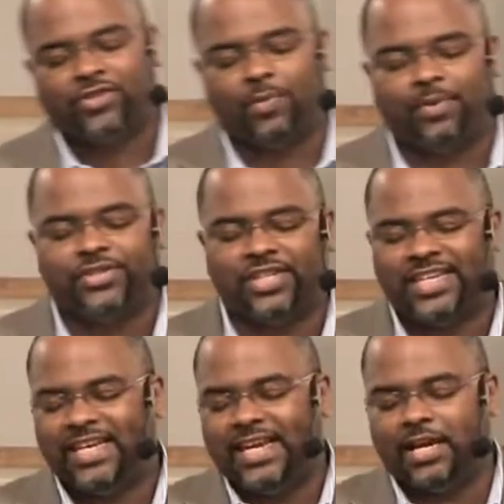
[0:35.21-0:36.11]
Help us to
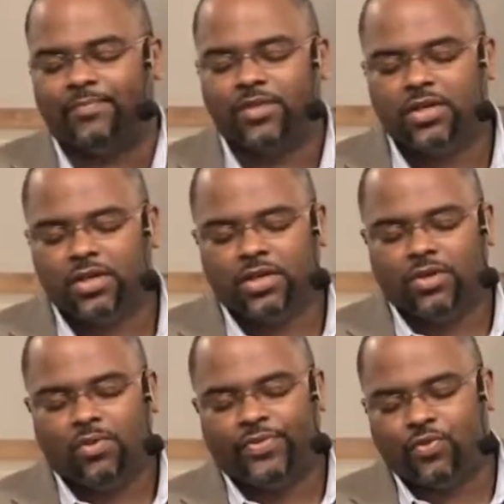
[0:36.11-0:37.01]
hear
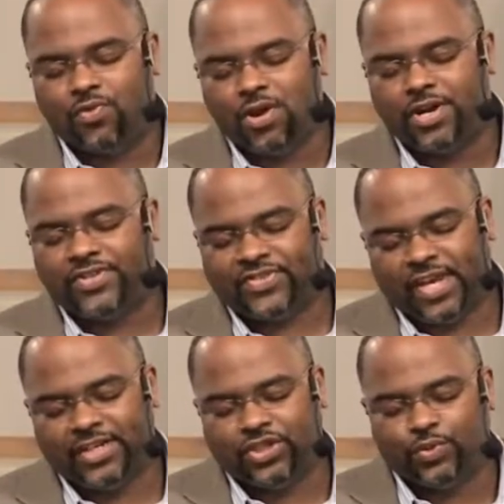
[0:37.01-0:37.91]
what the word is
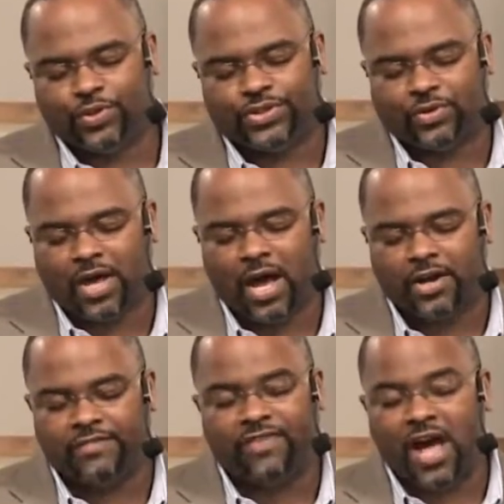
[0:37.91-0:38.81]
saying to us, oh God.
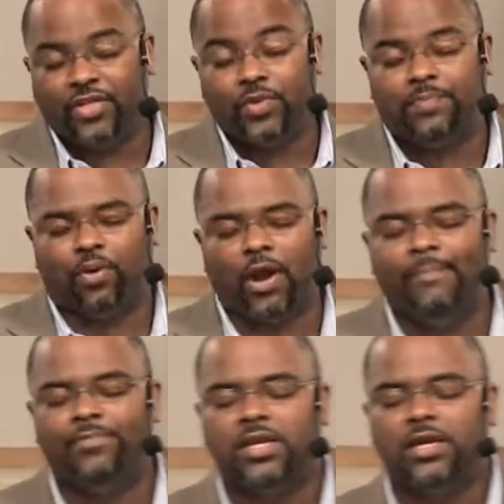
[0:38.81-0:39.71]
And Father, we
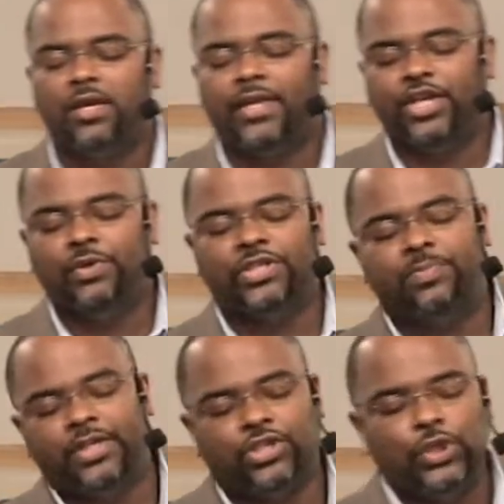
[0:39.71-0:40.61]
pray that you would
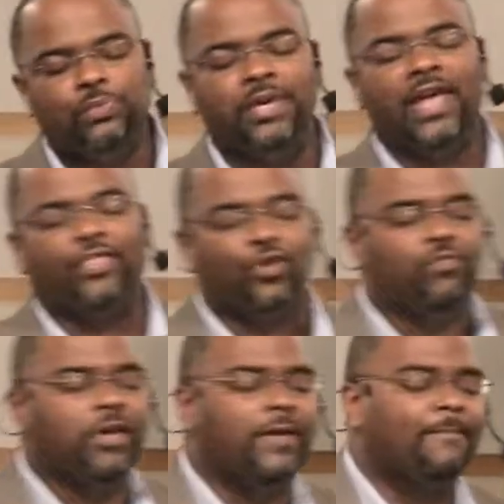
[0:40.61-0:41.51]
speak to me and through
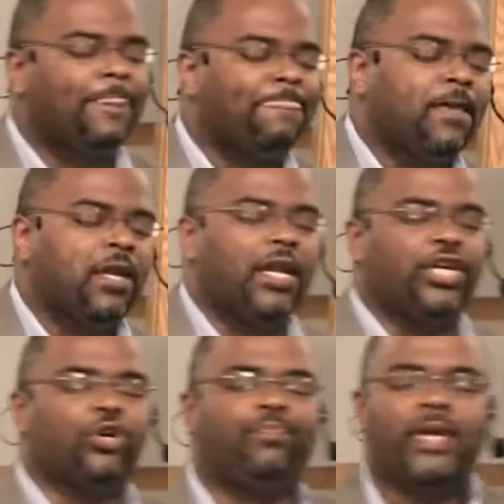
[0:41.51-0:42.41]
me. Let
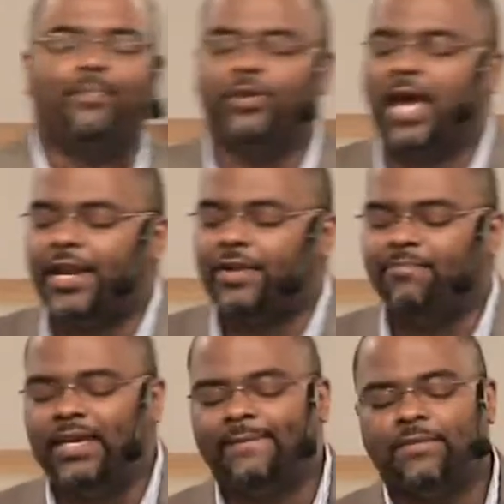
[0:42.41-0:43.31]
your people not hear
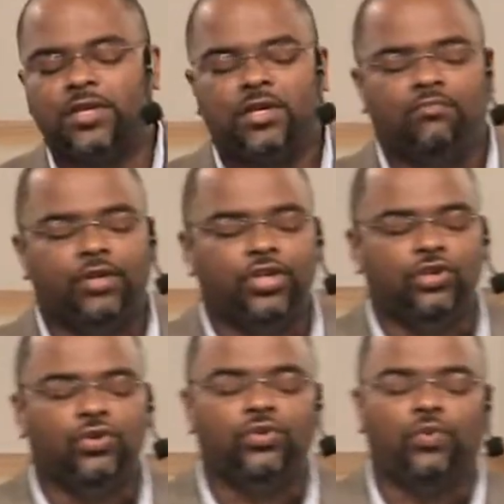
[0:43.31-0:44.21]
me, but
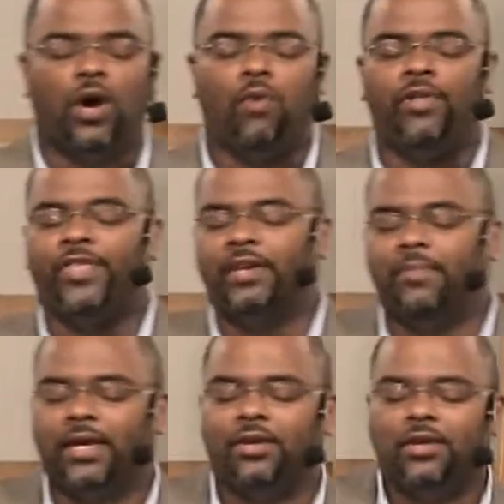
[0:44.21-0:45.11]
you who dwell within
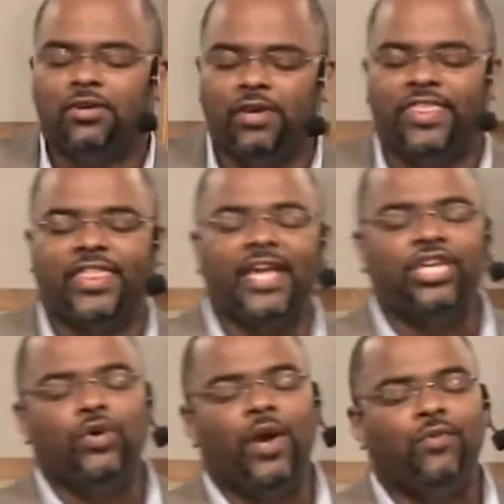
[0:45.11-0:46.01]
me. We
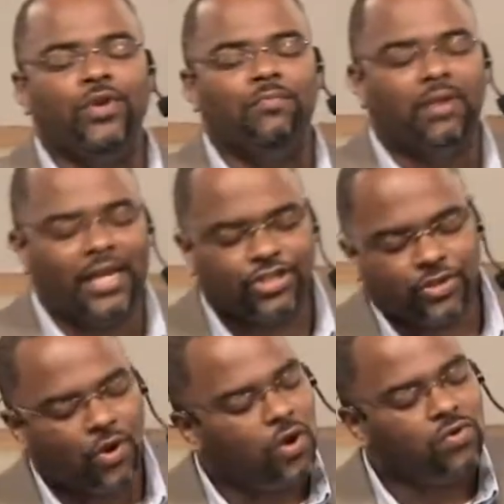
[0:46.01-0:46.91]
thank you and we bless
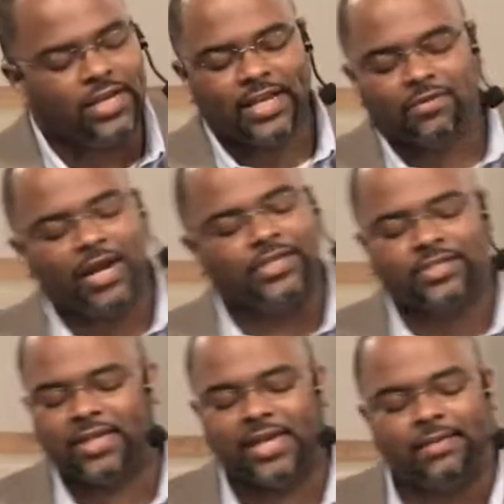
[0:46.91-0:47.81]
your holy and
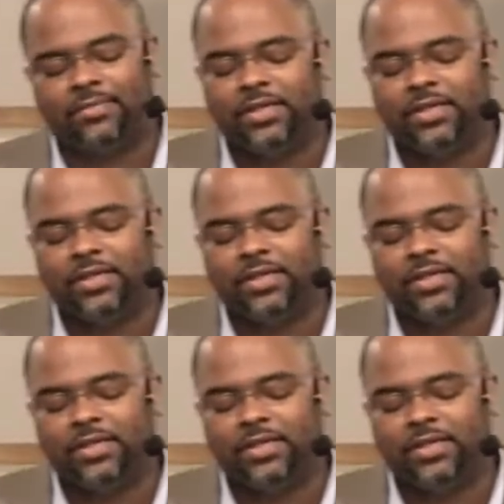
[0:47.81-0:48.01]
righteous name.